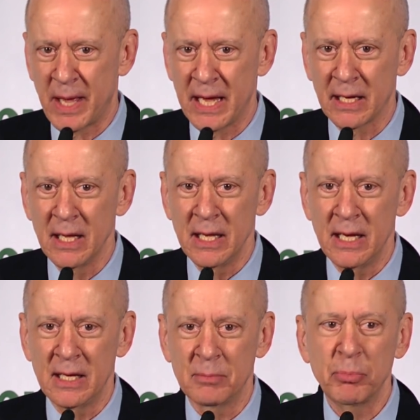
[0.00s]
Bank
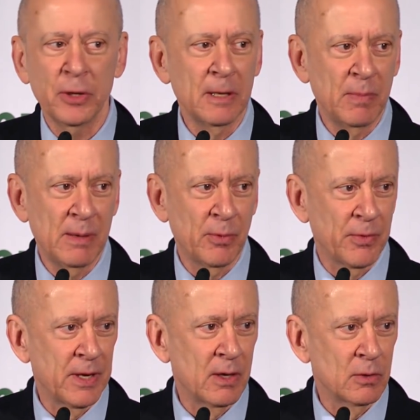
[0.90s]
and putting people
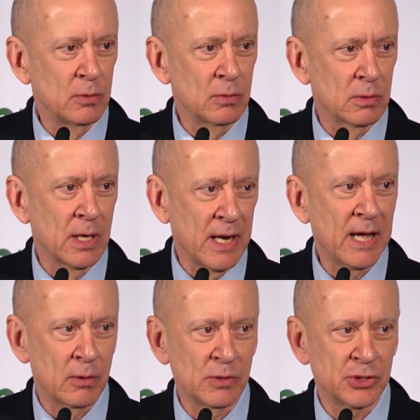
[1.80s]
there who are
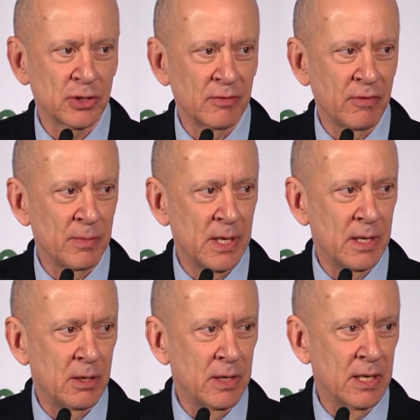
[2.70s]
not originally from that
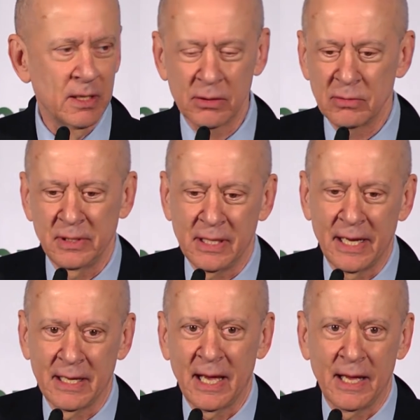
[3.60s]
area.
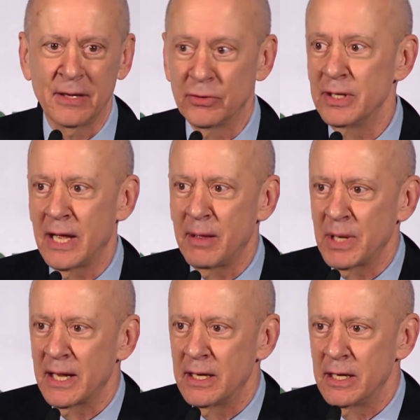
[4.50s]
I'm
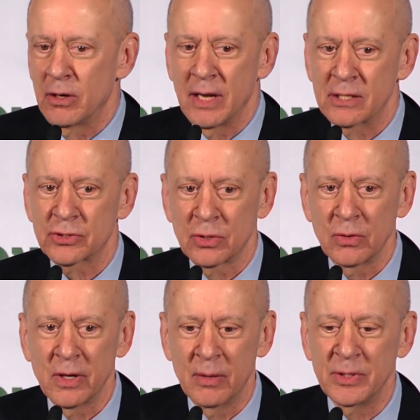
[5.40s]
not an international
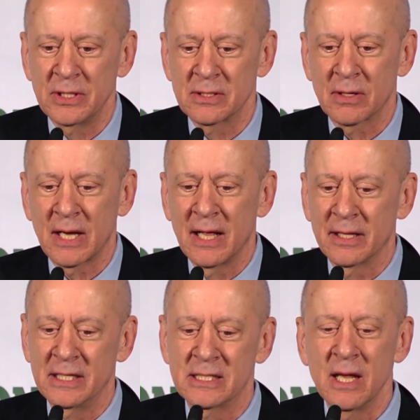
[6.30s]
lawyer, but these are
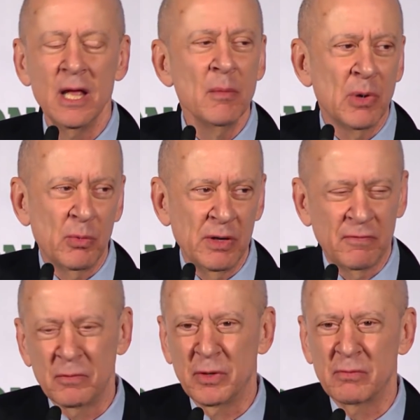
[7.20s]
colonies. But
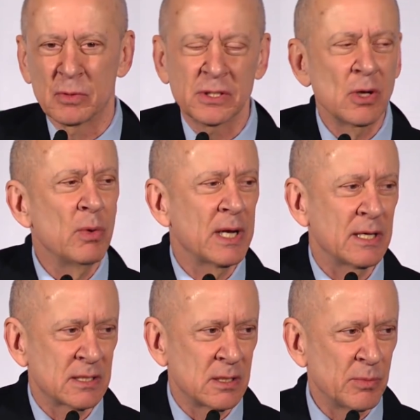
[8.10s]
we're so
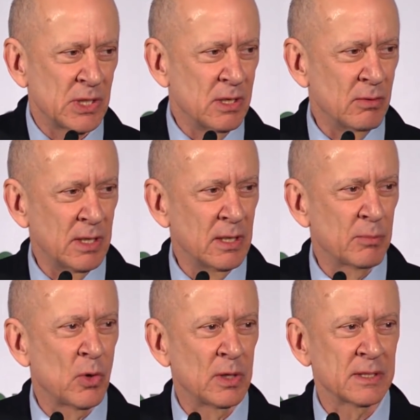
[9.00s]
accustomed to hearing
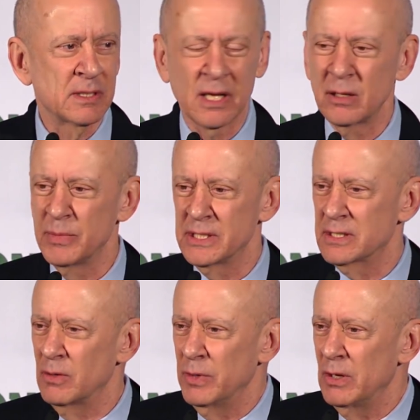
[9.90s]
them called
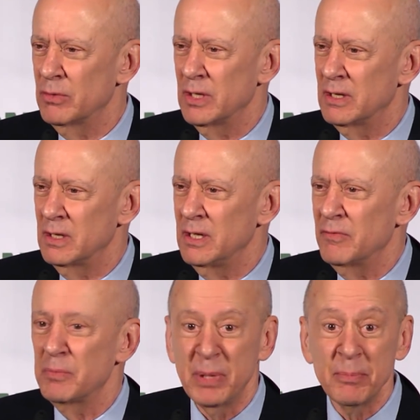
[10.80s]
settlements that we don't,
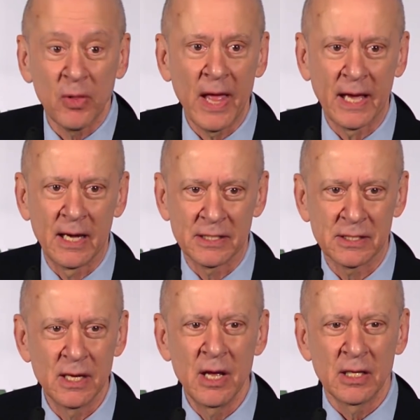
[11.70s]
even people like
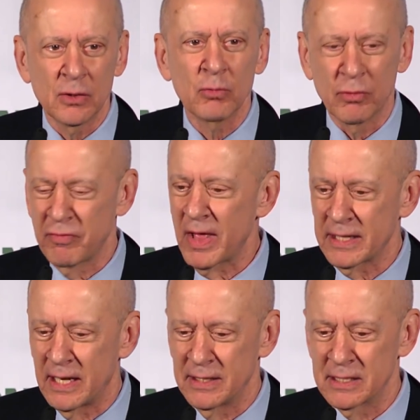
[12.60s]
us, don't
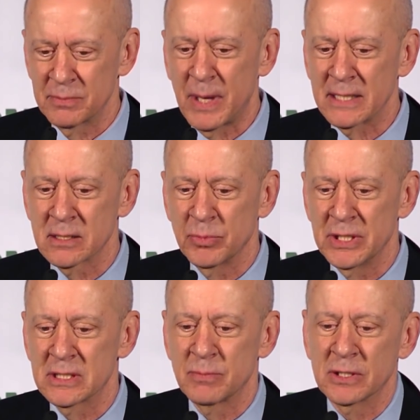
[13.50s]
reflect on this
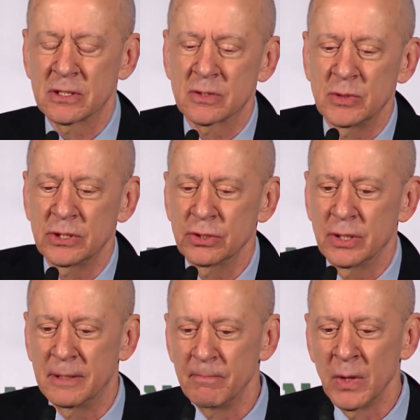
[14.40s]
possibly as much as we
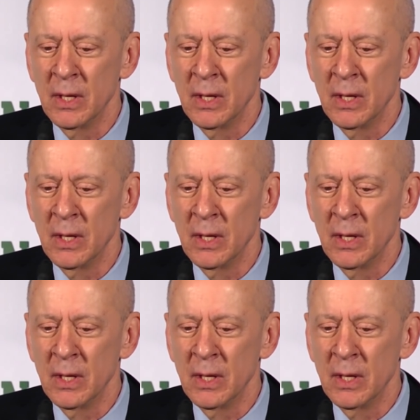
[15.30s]
should.